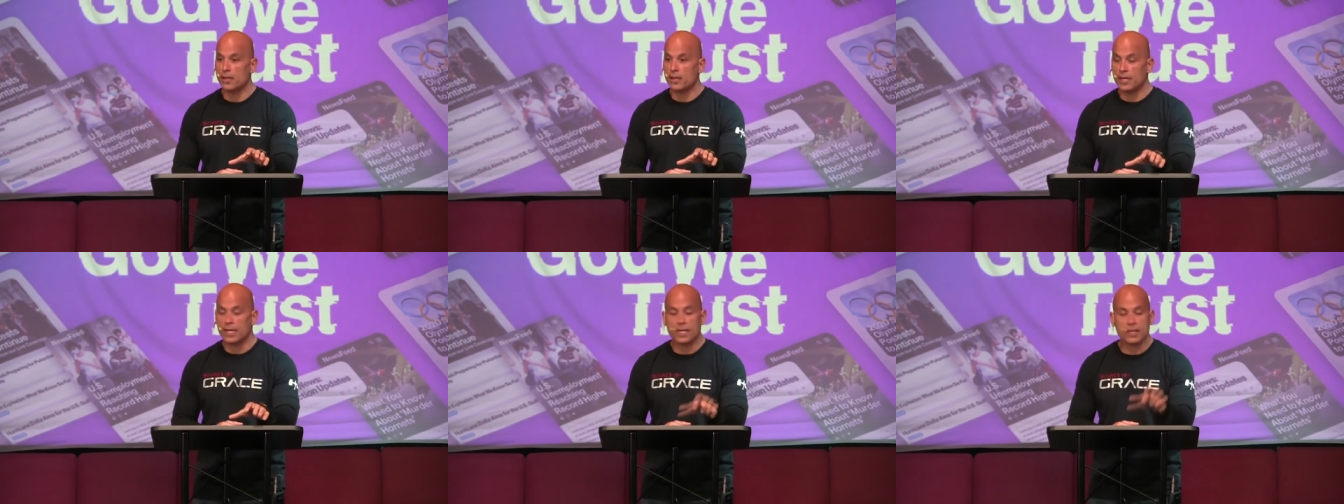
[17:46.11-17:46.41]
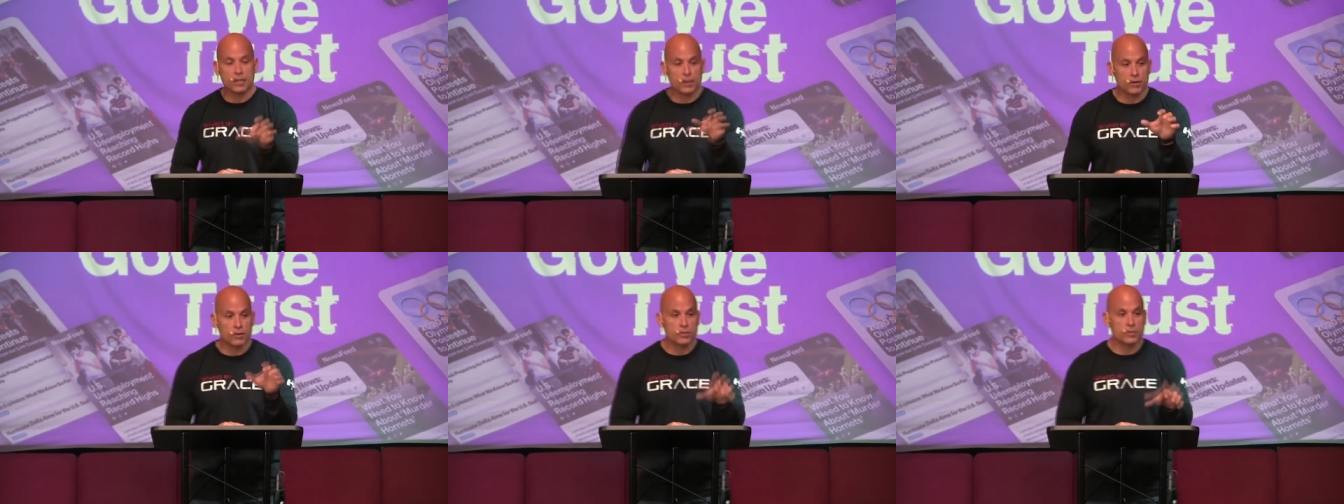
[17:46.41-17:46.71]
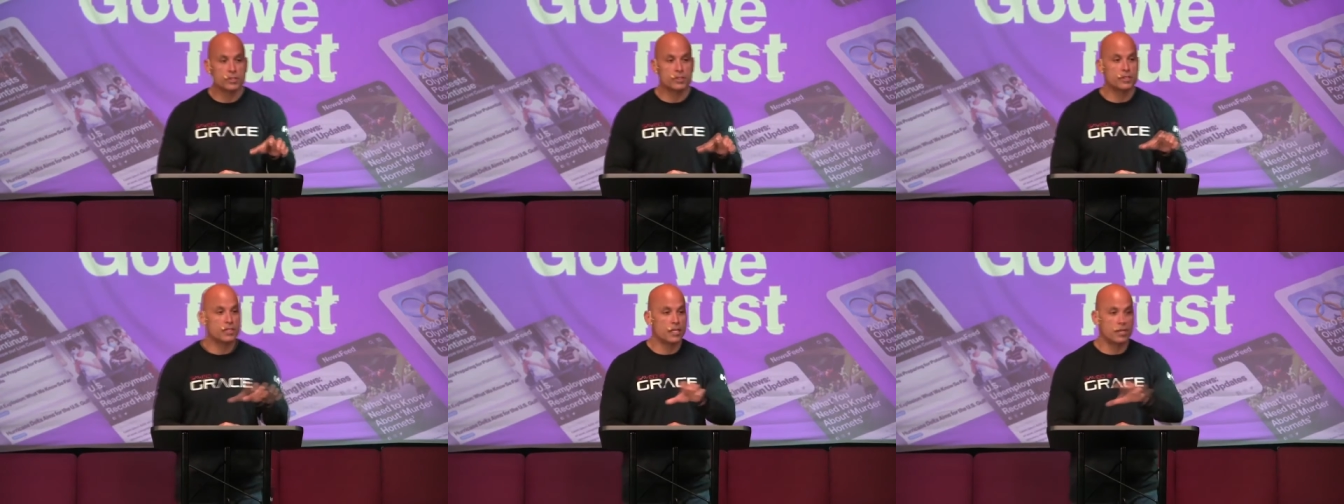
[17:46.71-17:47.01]
He
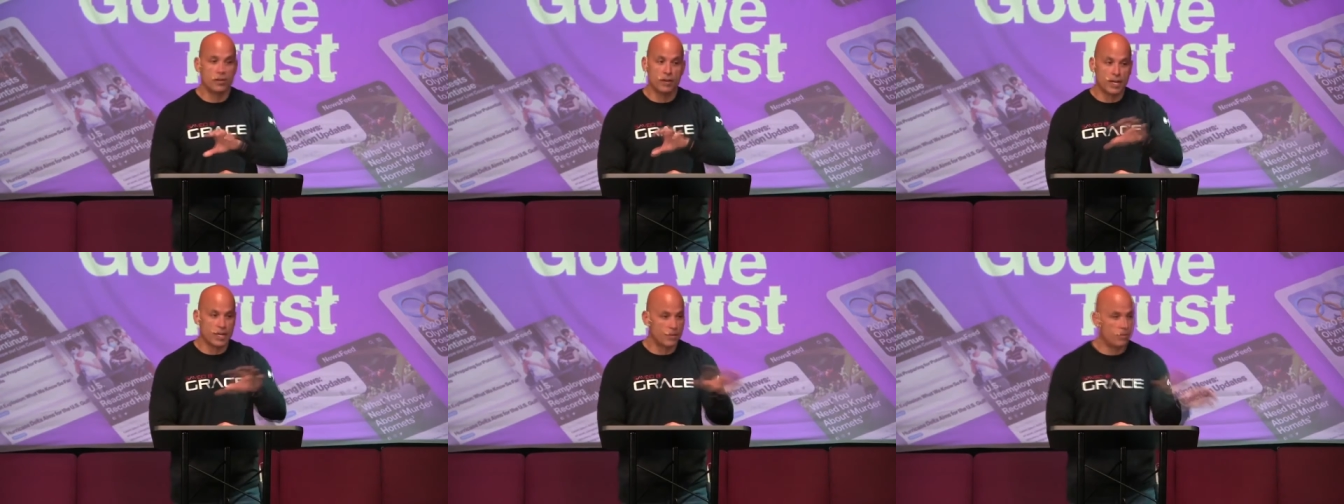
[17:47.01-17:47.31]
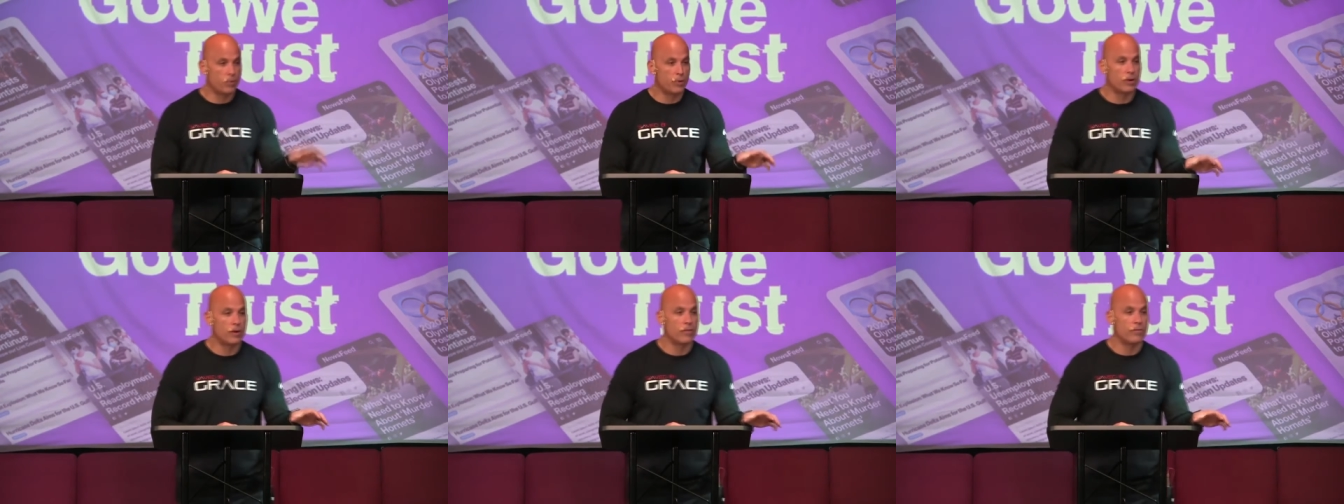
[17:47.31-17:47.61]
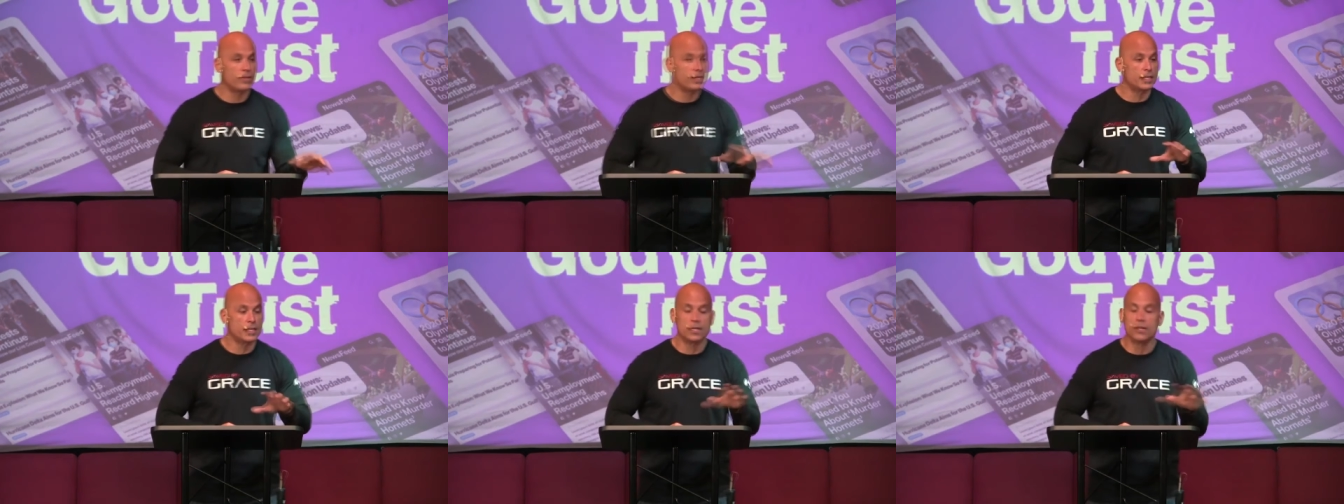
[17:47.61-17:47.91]
knows you're
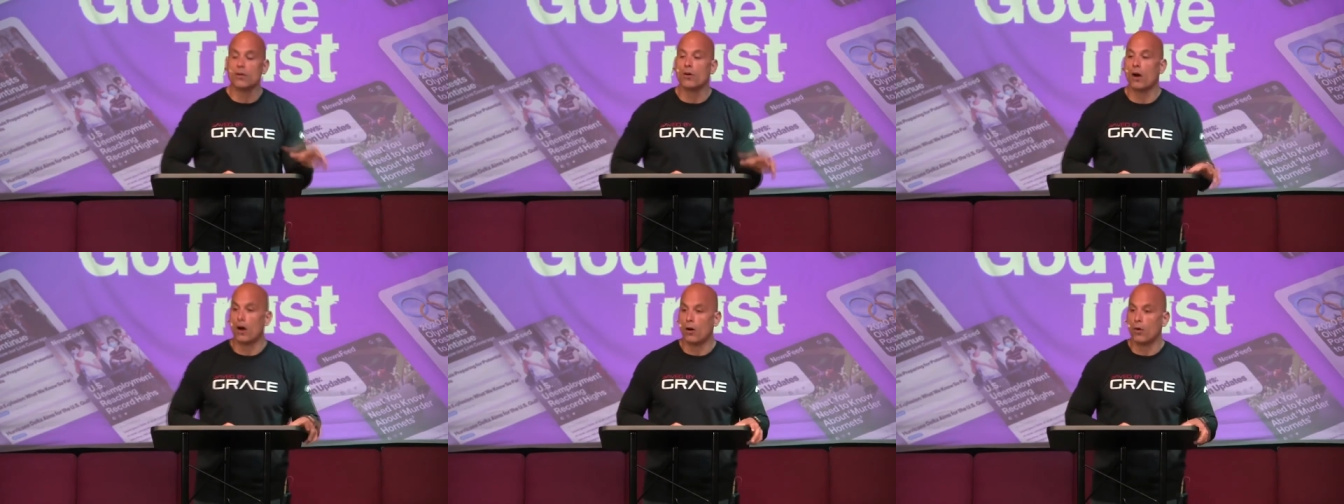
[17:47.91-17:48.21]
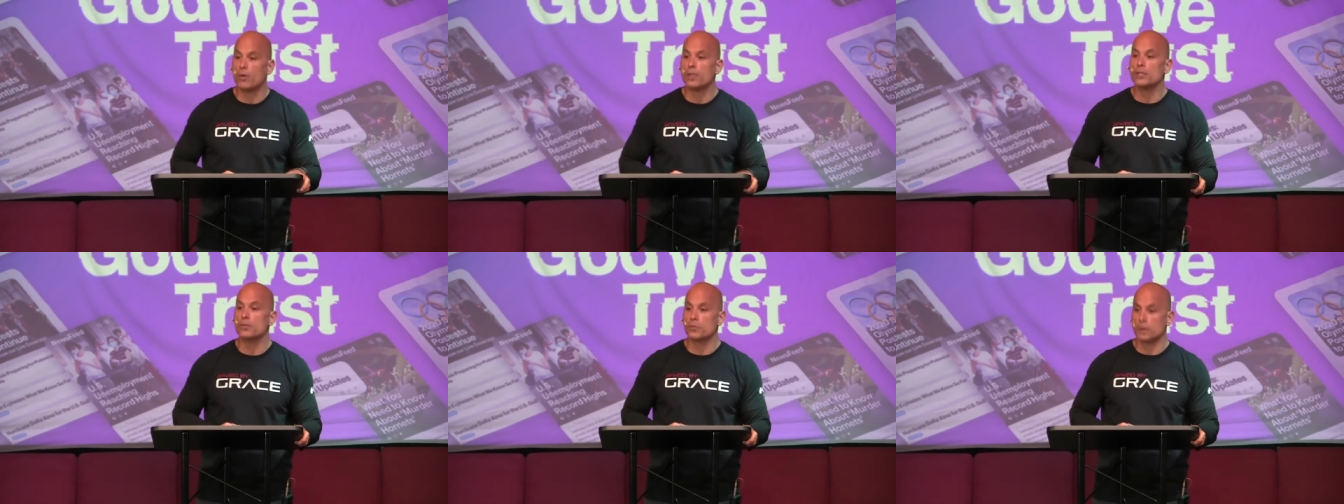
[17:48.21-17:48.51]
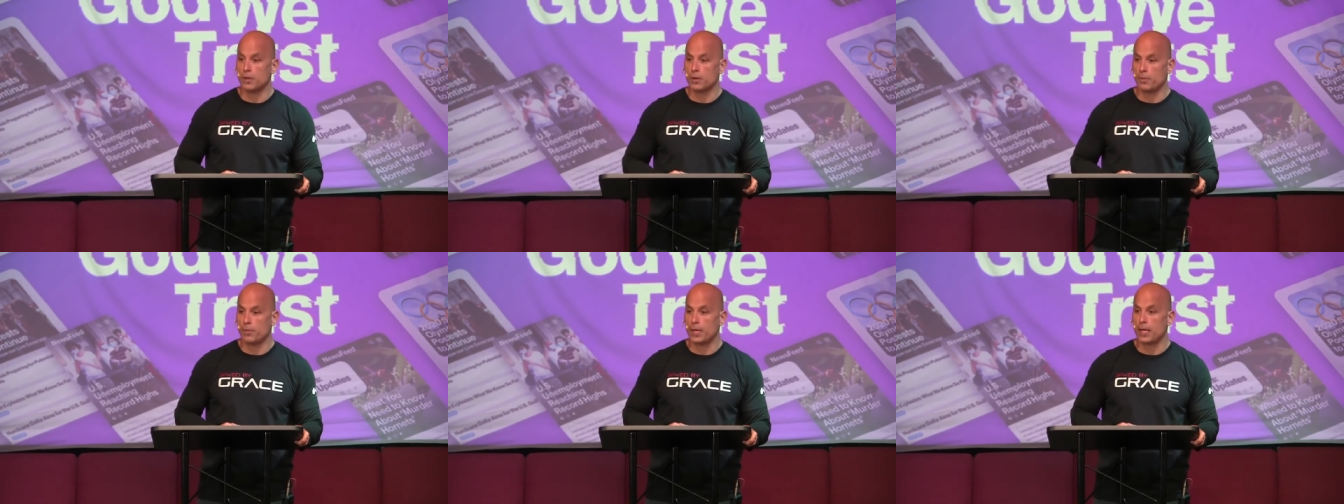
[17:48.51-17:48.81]
imperfect and you always
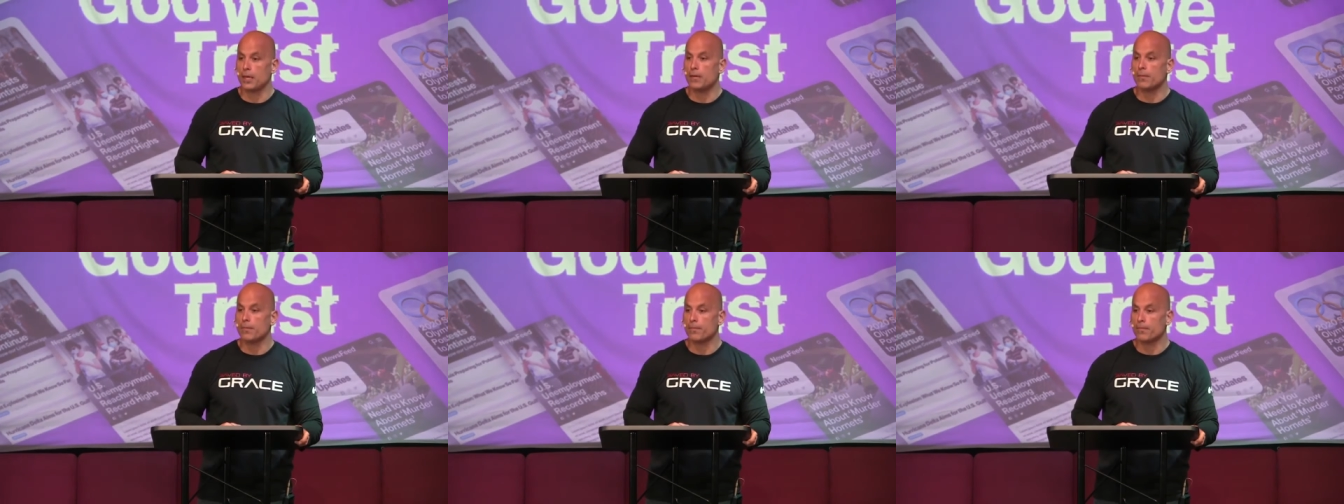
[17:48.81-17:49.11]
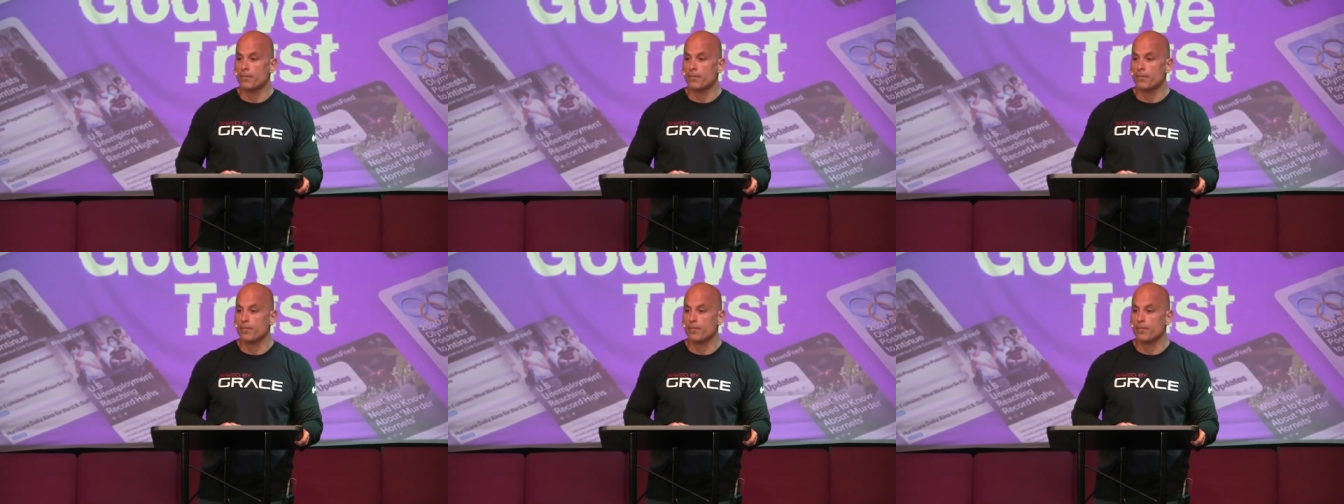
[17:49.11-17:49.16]
will be.